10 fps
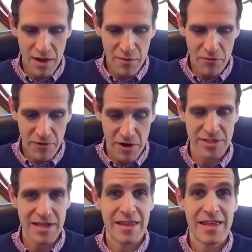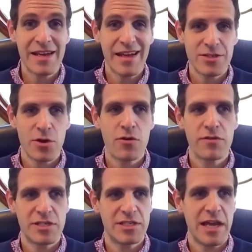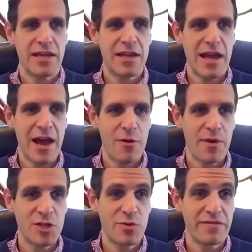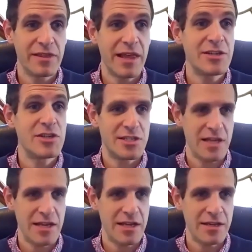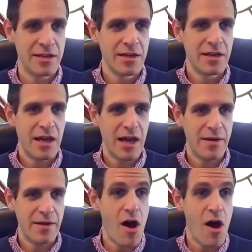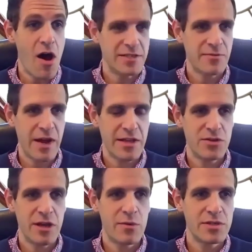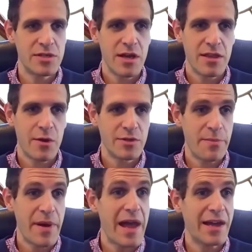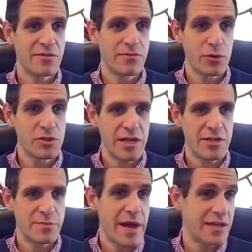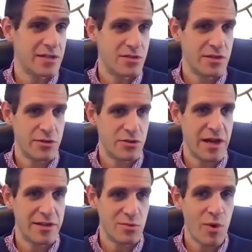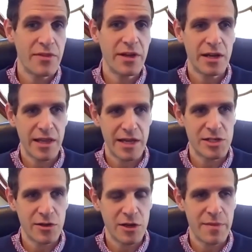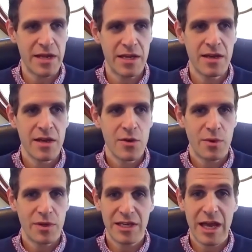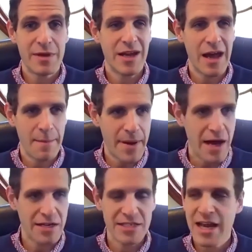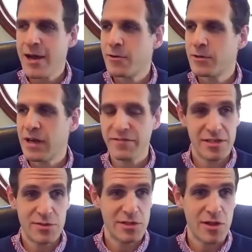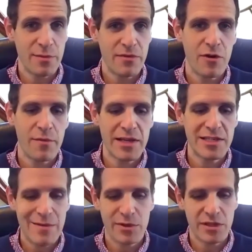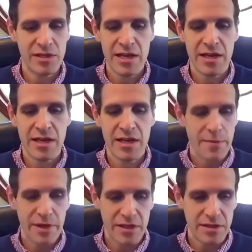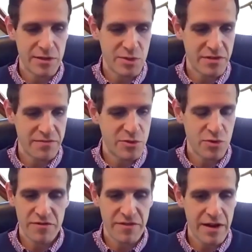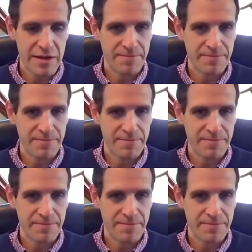first, I think it gets overstated how much we've legislated offense, right? So there was a package of rule changes back in 2001, the Colangelo Committee, when the game had gotten bogged down. Obviously, this was long before my time with the league, but it was a sort of very